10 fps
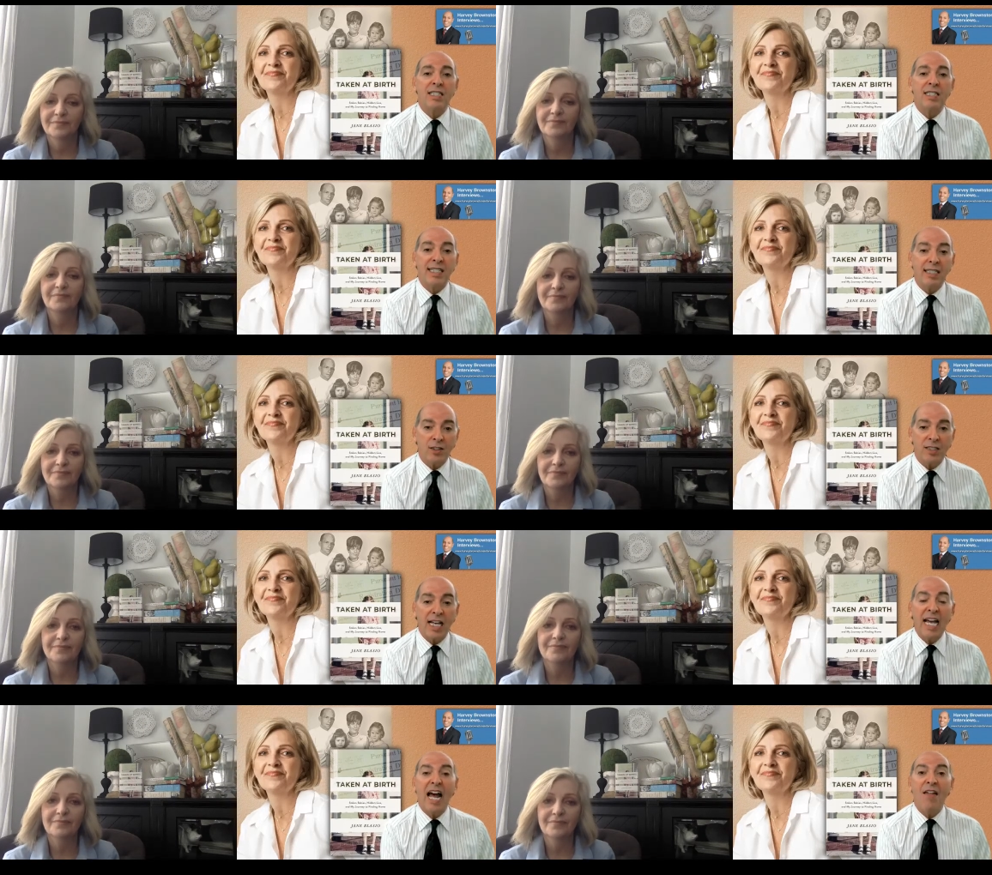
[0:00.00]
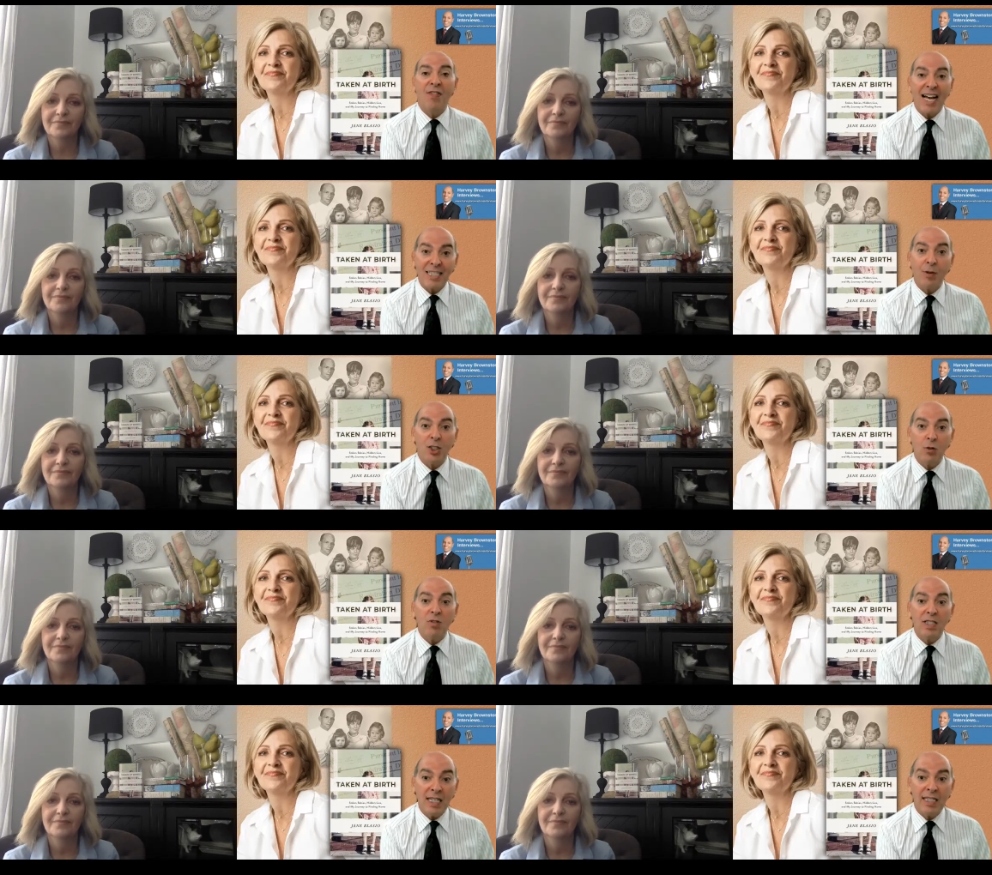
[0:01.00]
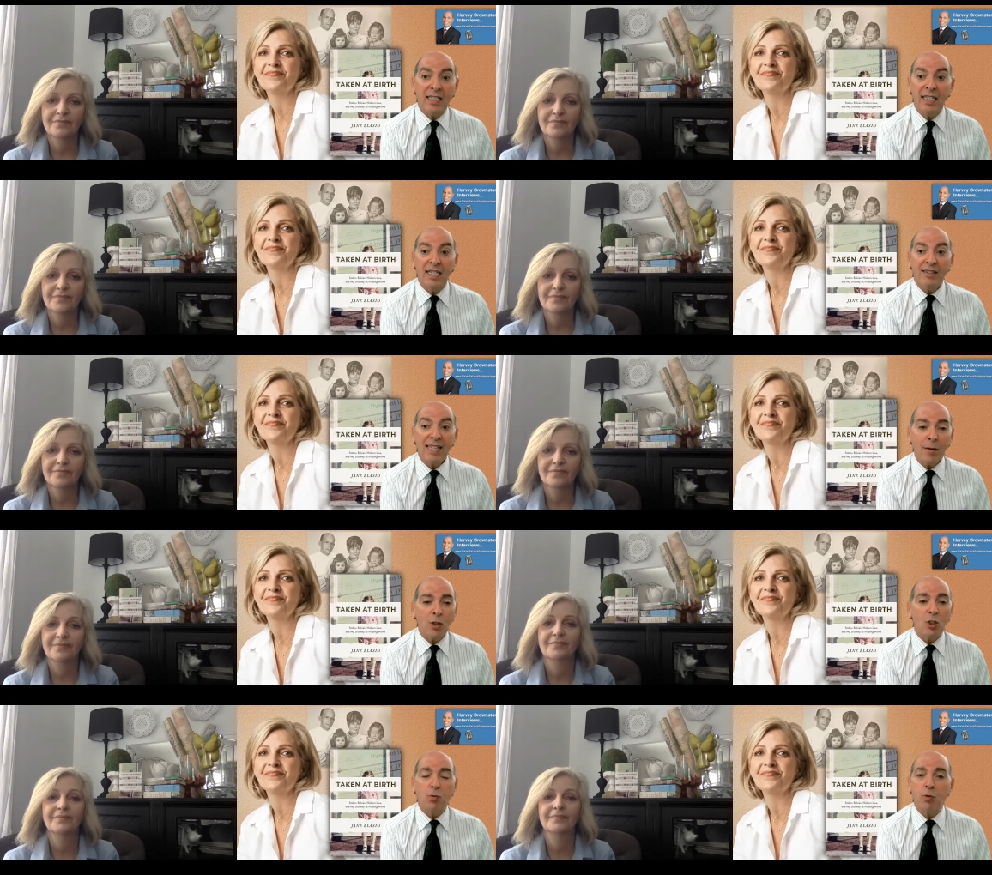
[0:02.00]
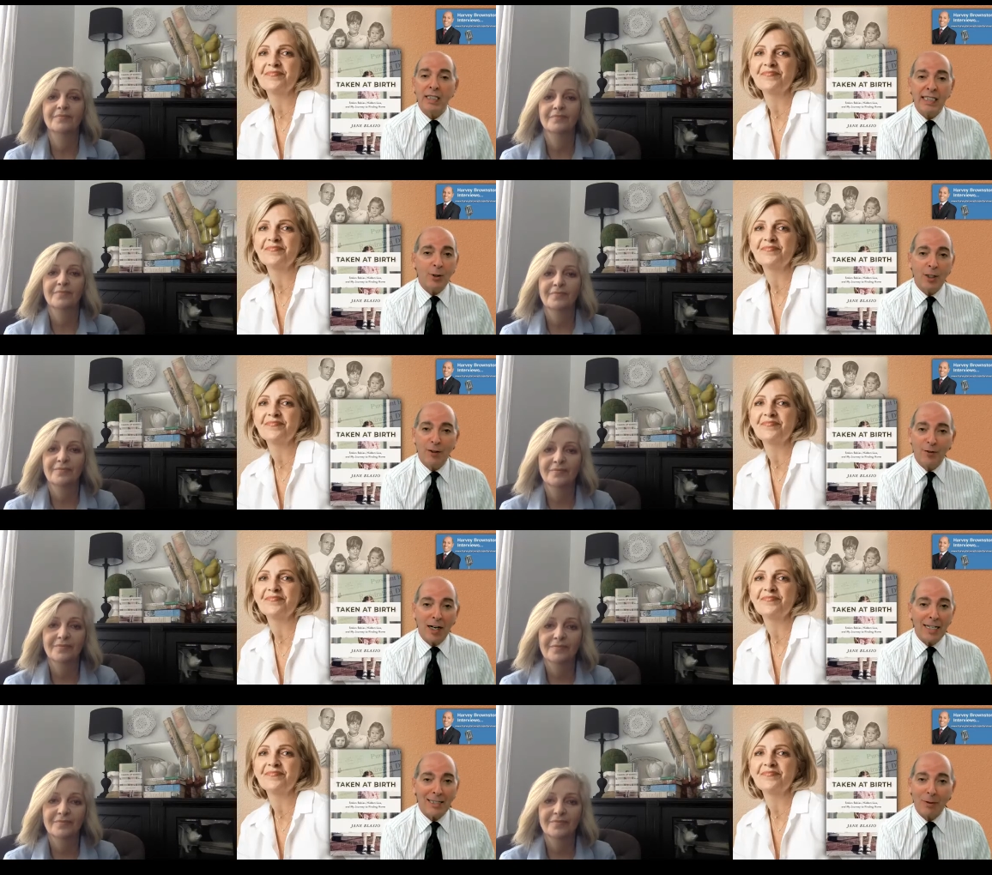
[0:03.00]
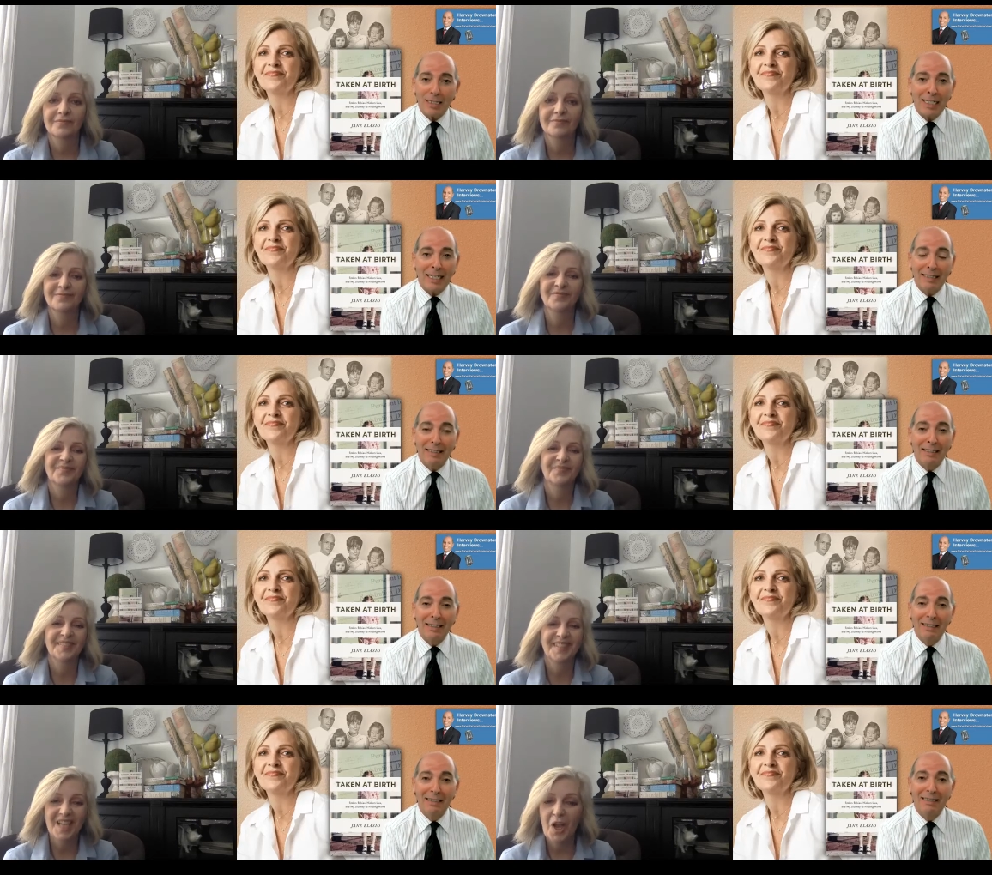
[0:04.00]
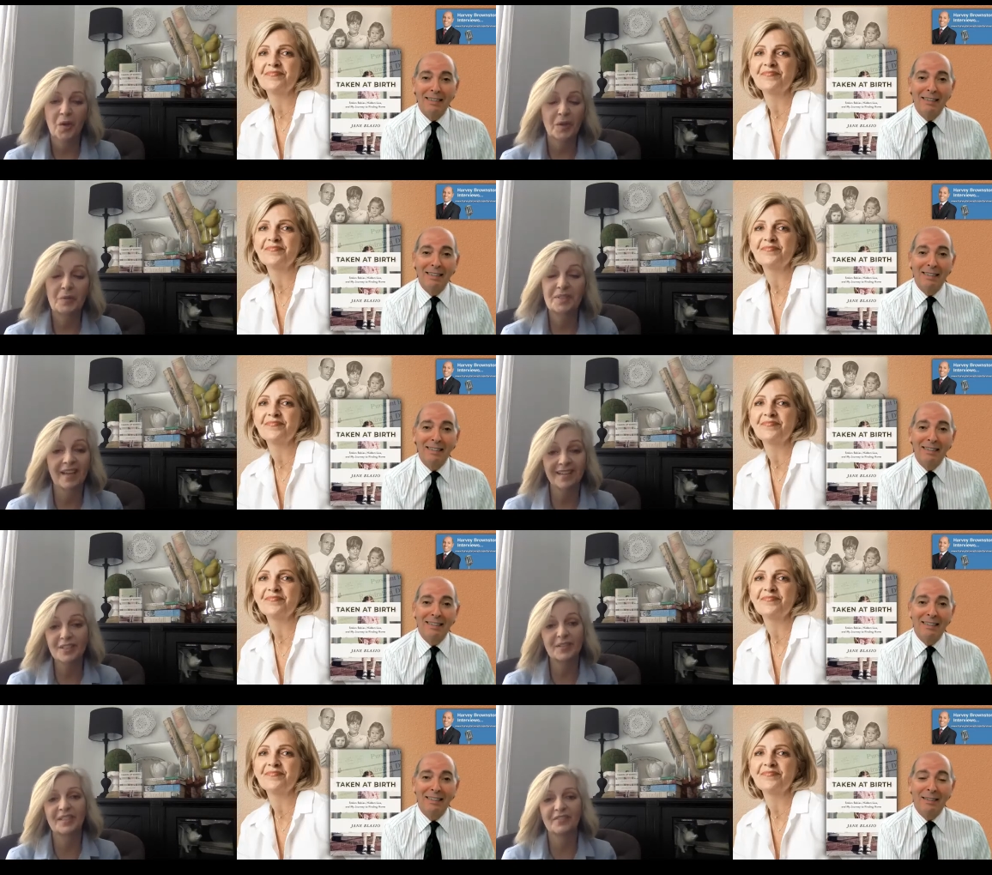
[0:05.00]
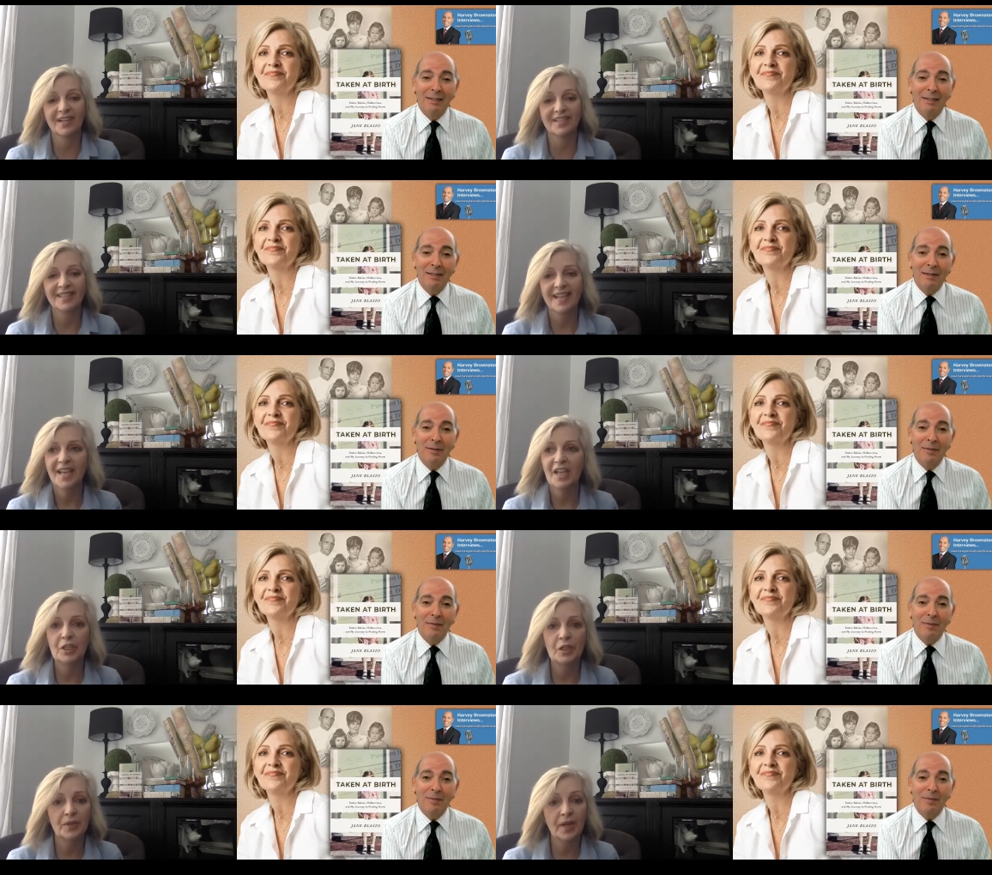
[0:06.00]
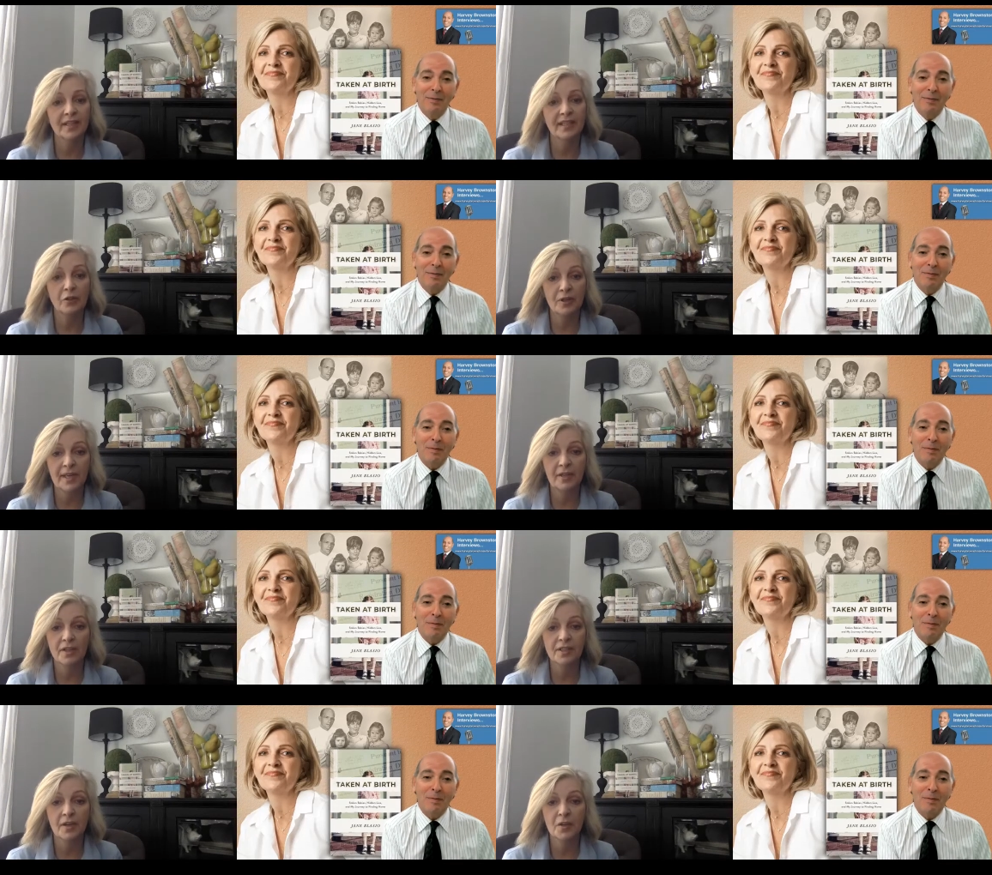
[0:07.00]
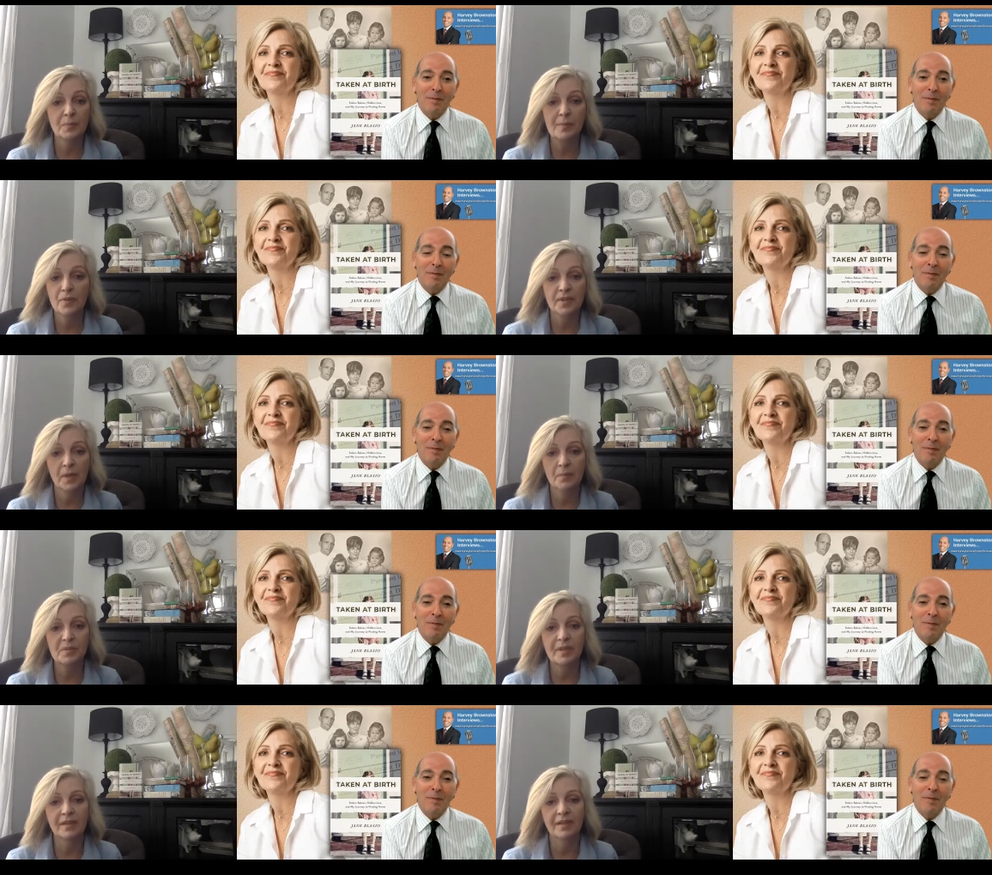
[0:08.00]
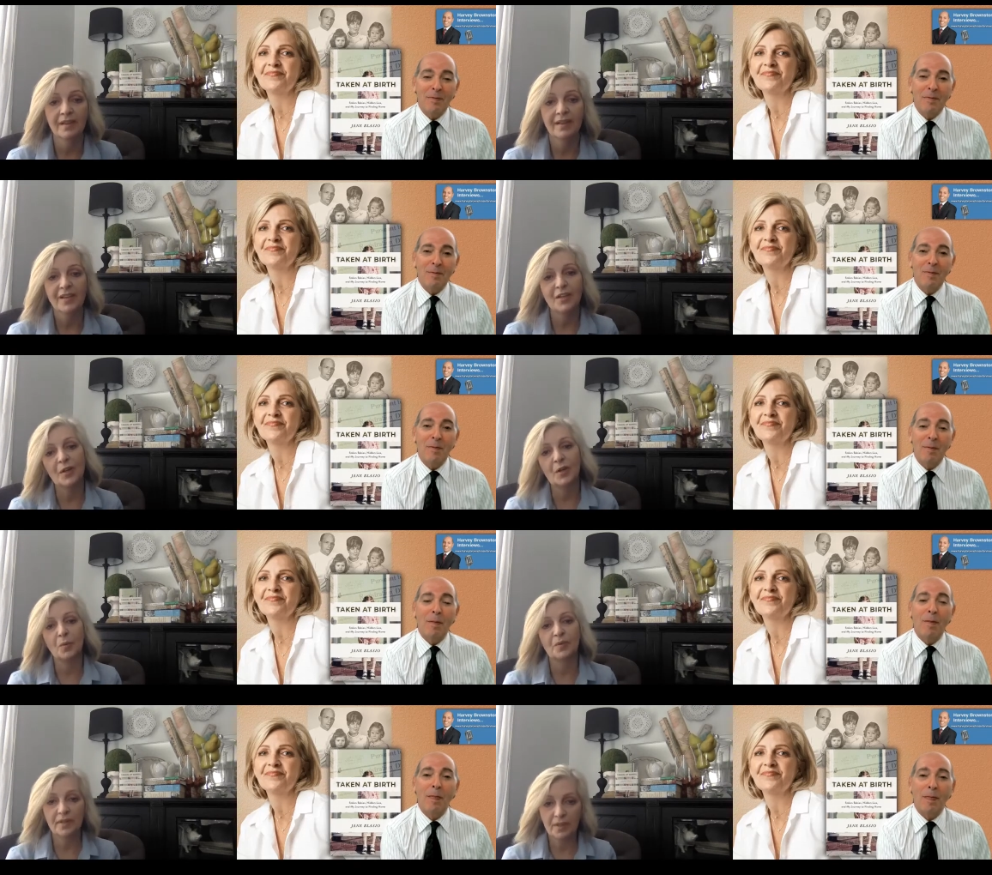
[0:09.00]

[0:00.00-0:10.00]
Speaker 1: skills. And that's what you did. That was really good advice, wasn't it?
Speaker 2: Oh, it was excellent advice. And, you know, and I carry that on to other people that come to me. You know, when they